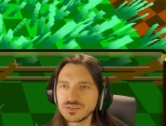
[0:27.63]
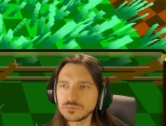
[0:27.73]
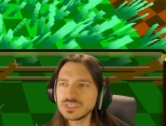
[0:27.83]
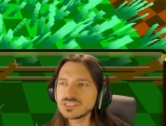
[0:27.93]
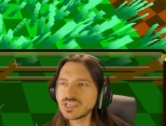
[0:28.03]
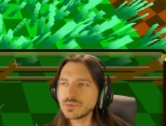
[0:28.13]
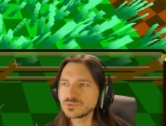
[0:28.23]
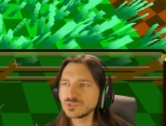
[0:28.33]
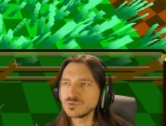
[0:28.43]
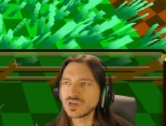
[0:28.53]
Please name
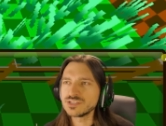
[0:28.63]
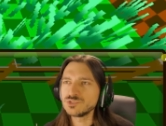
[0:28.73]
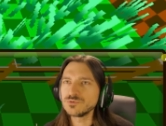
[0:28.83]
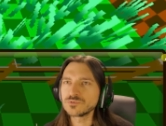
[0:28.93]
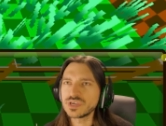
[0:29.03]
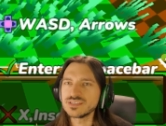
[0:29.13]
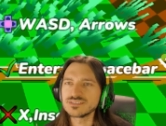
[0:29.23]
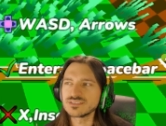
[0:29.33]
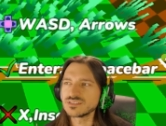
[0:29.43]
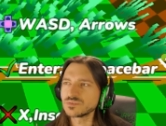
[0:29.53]
your new kaiju friend.